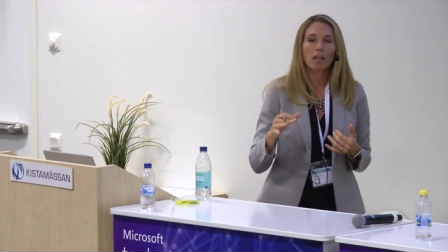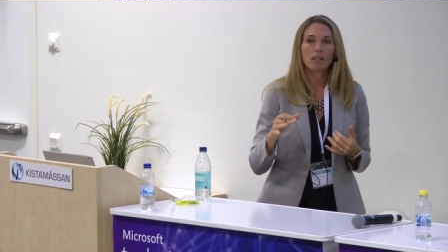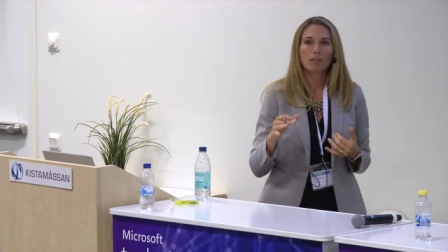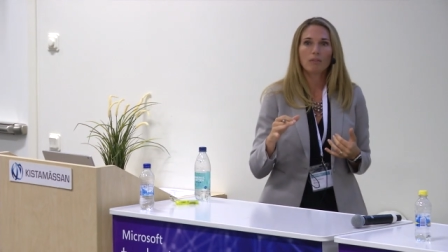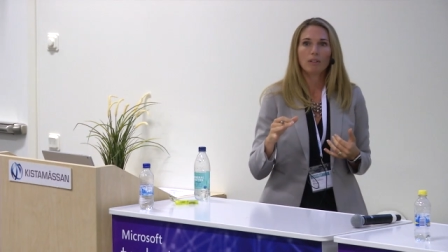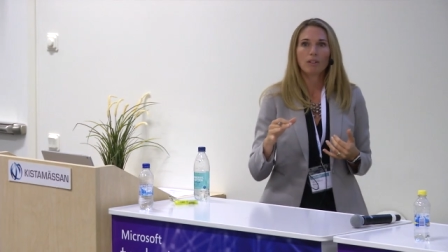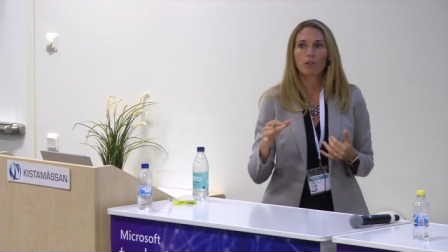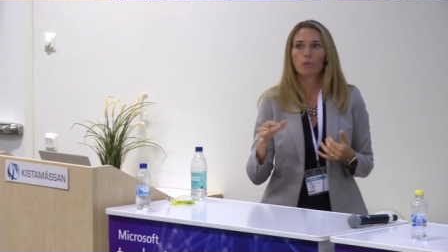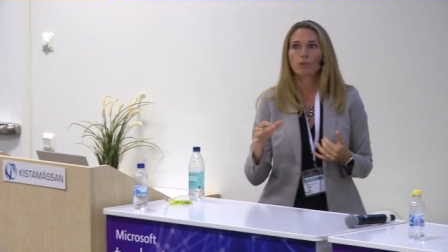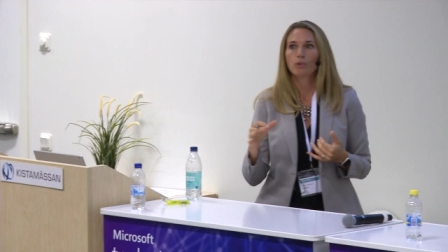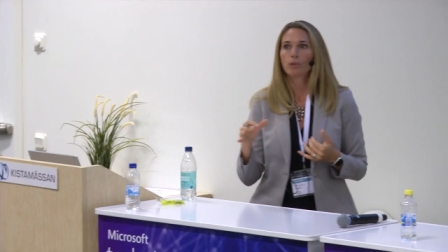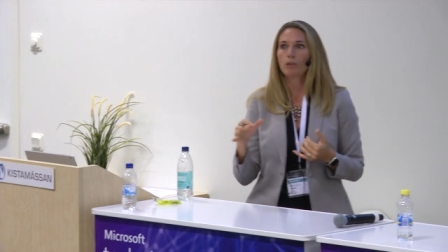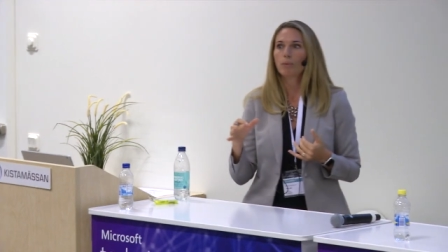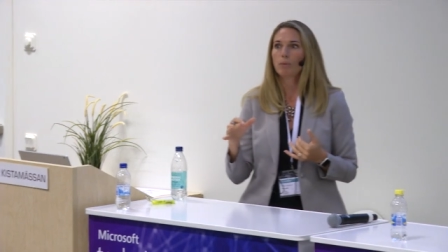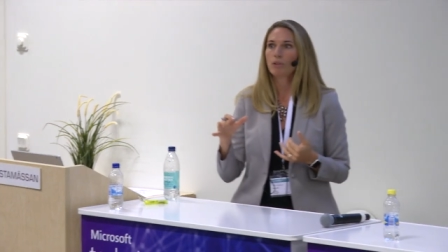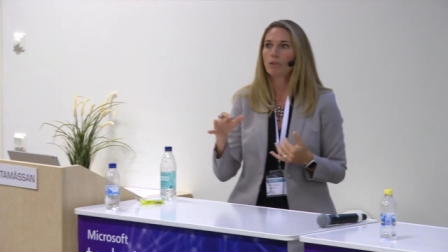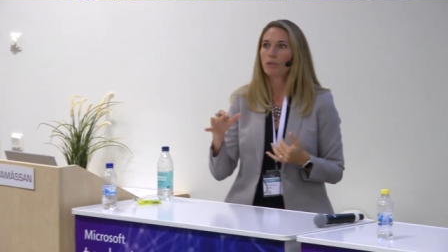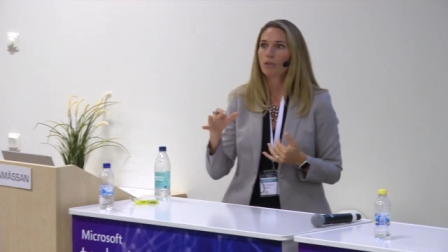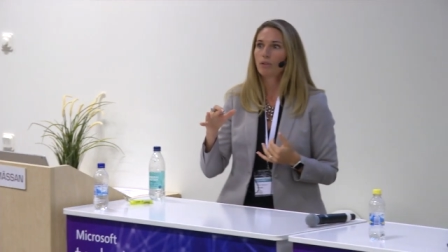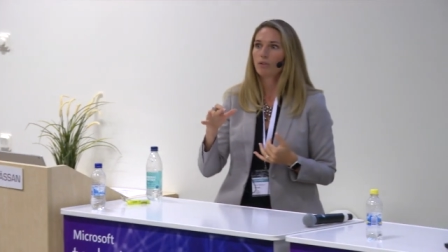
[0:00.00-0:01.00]
as a video
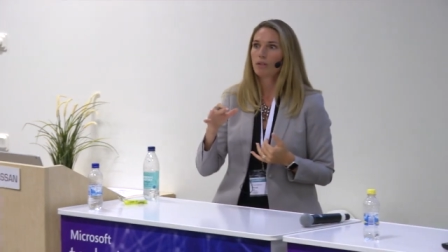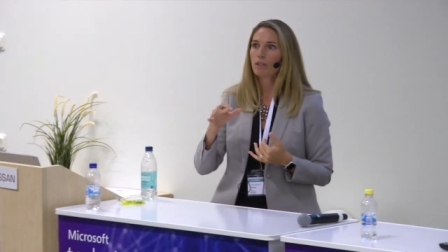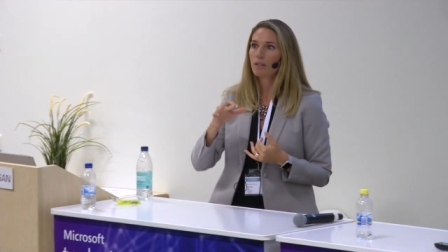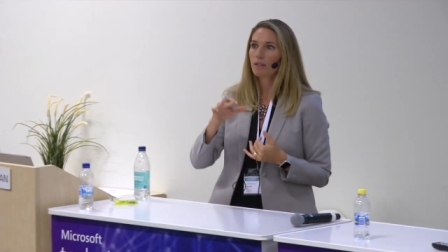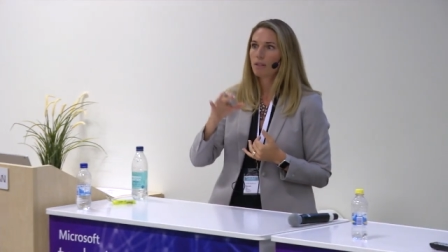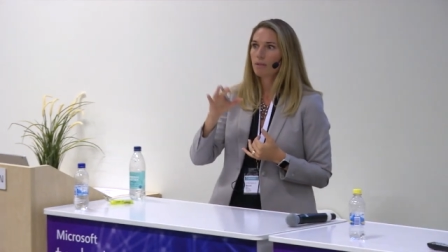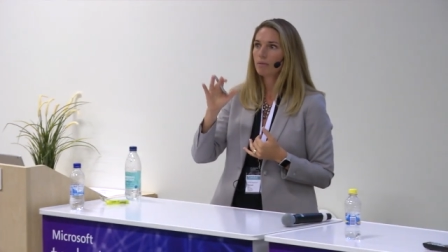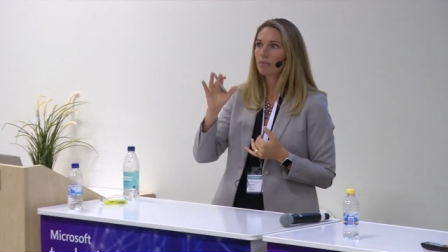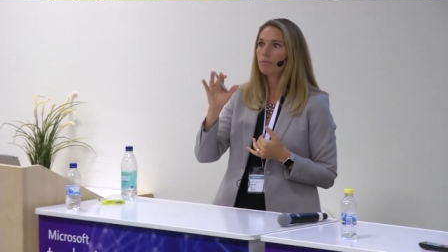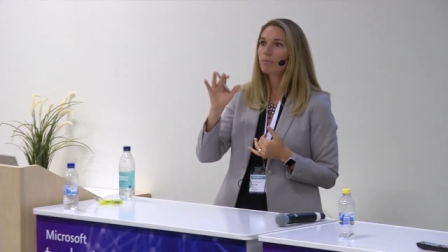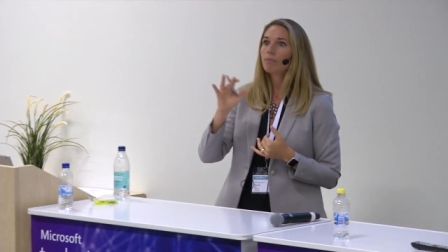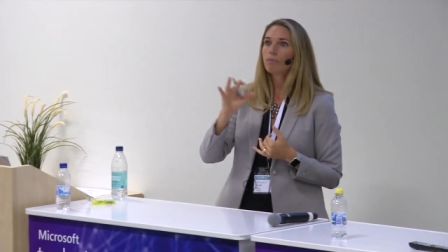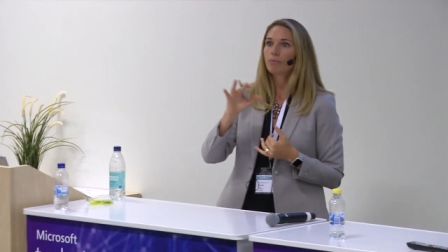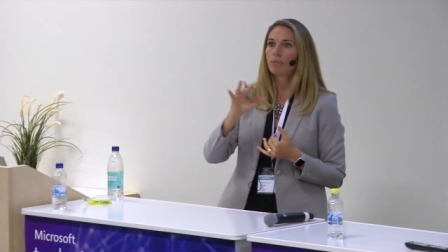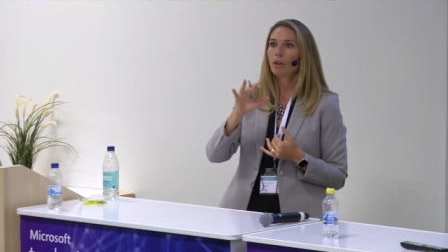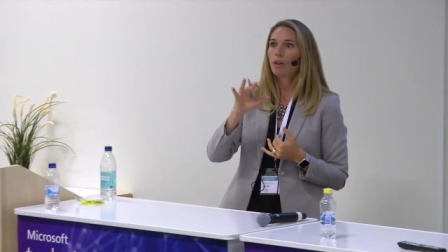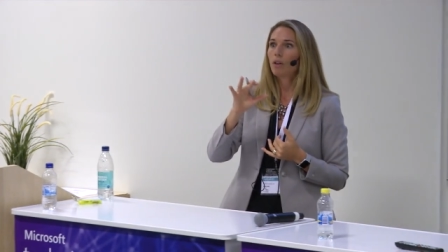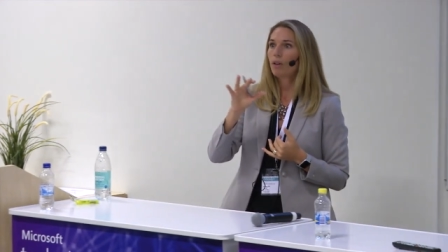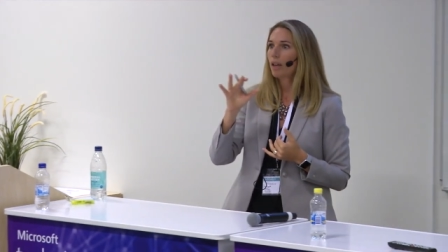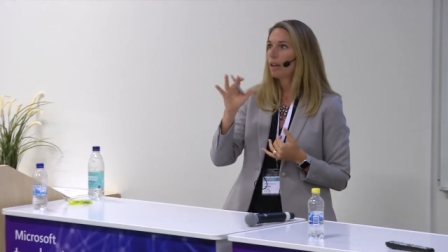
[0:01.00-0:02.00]
streaming service?
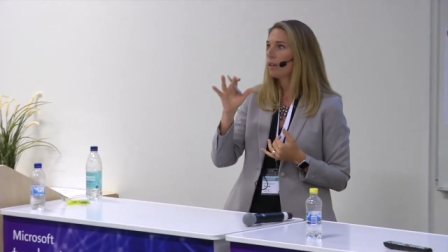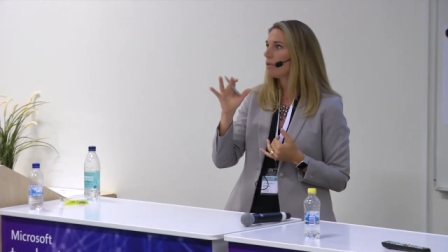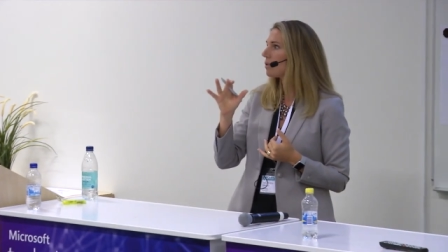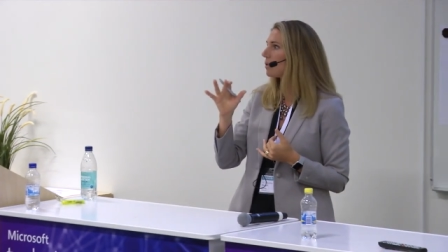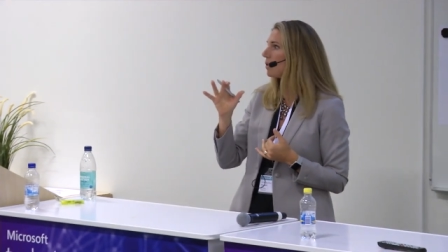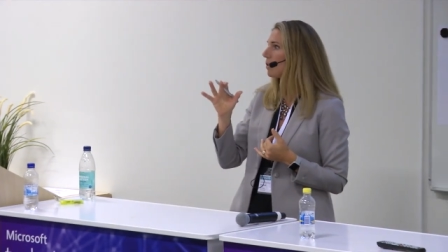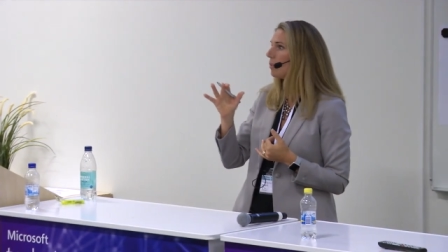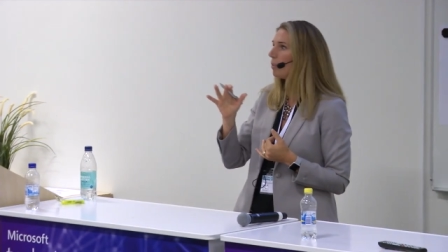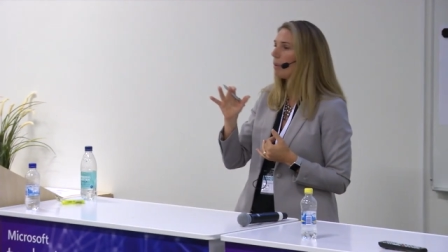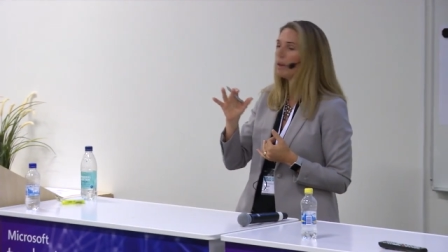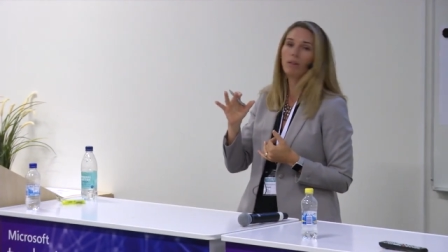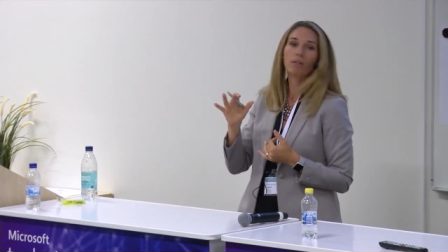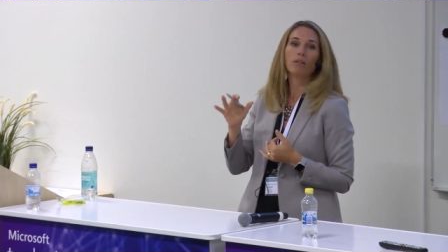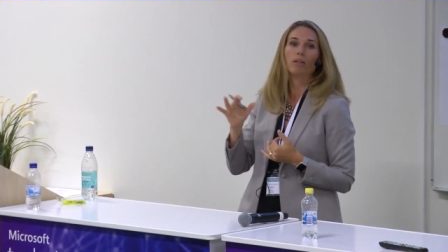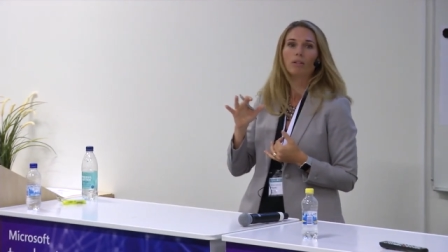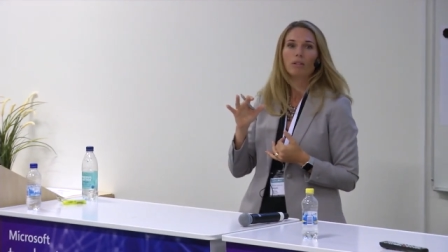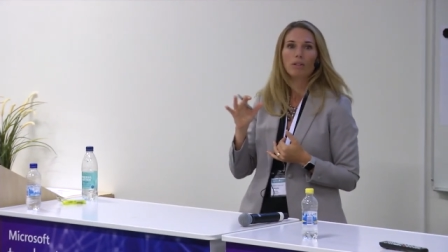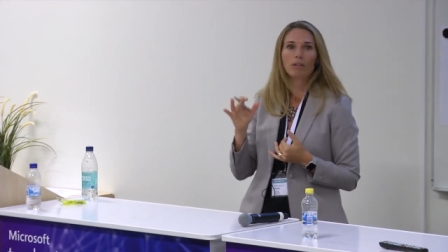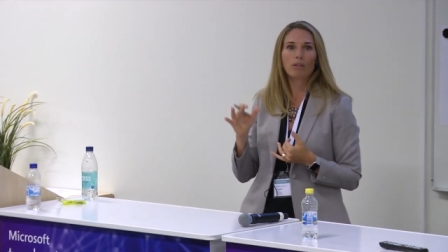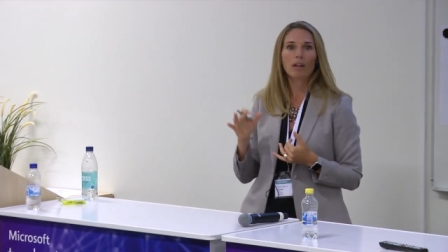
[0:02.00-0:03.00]
Okay, so about
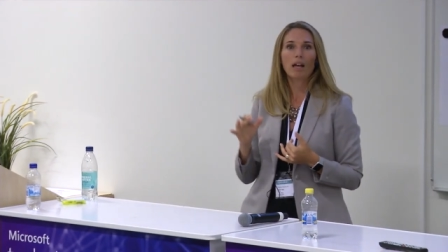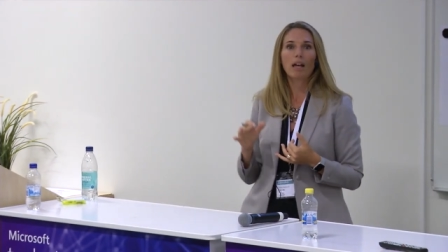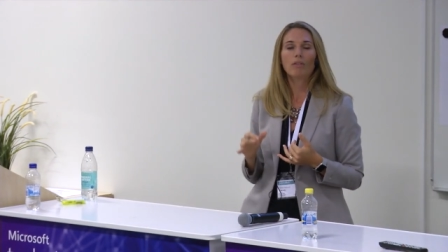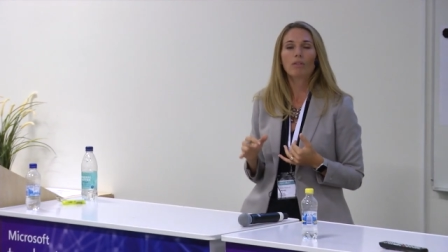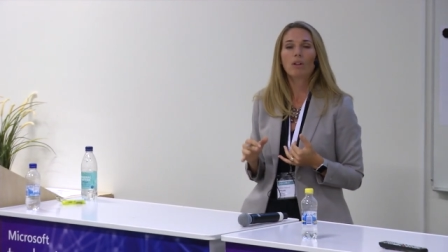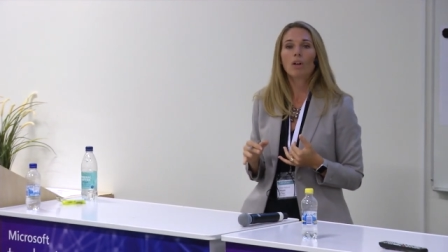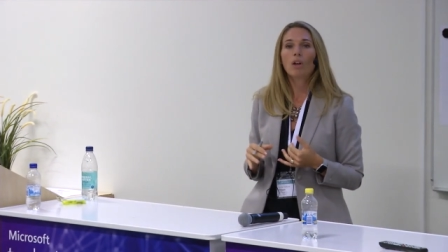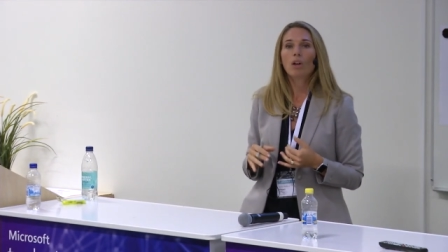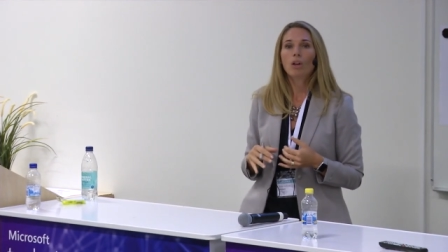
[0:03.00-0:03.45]
you know half.